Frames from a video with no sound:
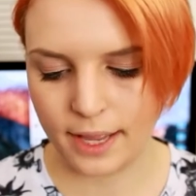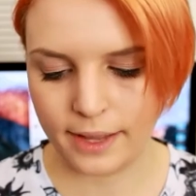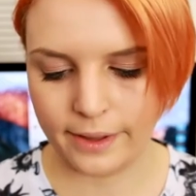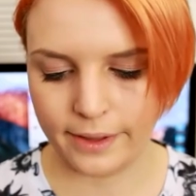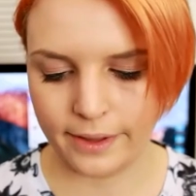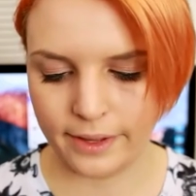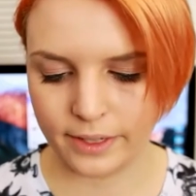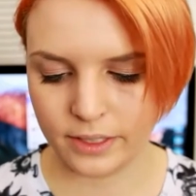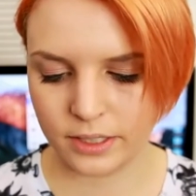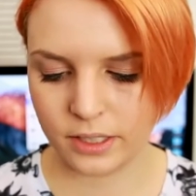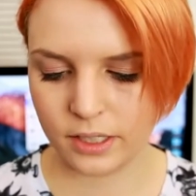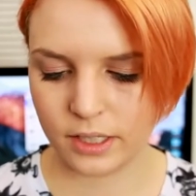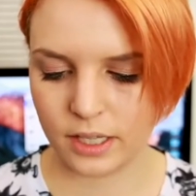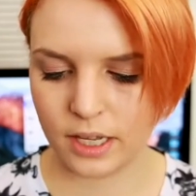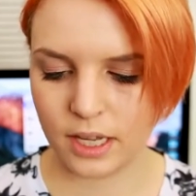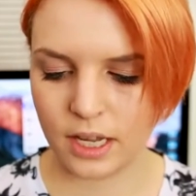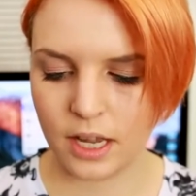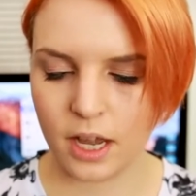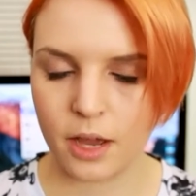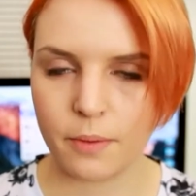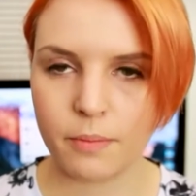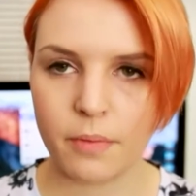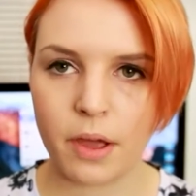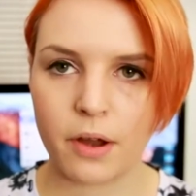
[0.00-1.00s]
is
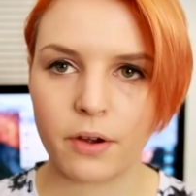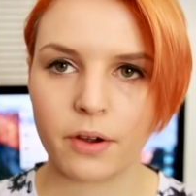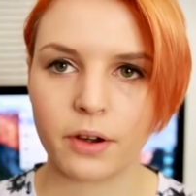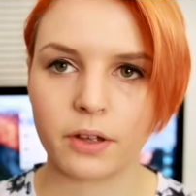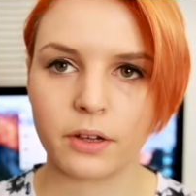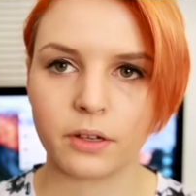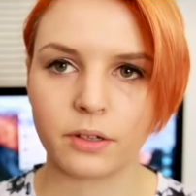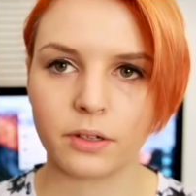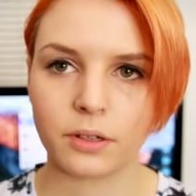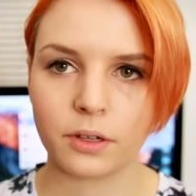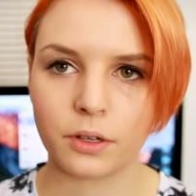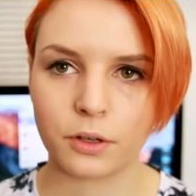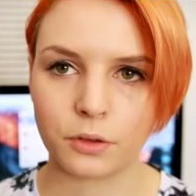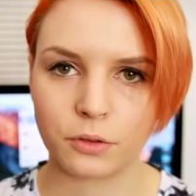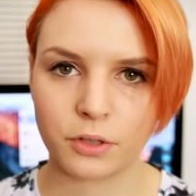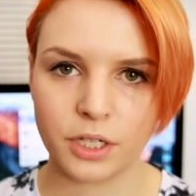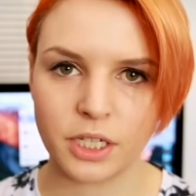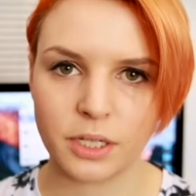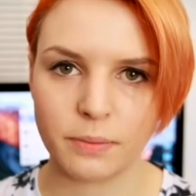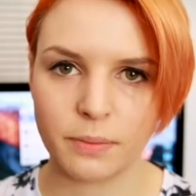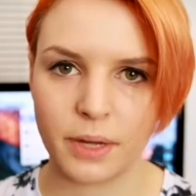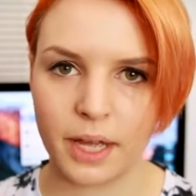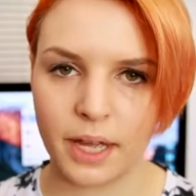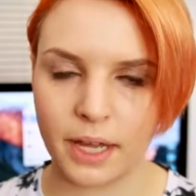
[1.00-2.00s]
the American
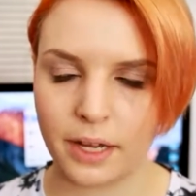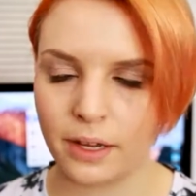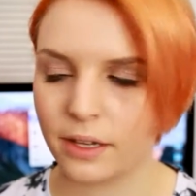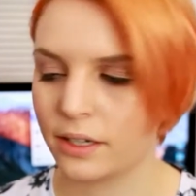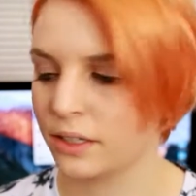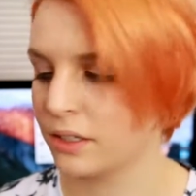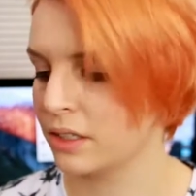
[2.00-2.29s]
Cream Hair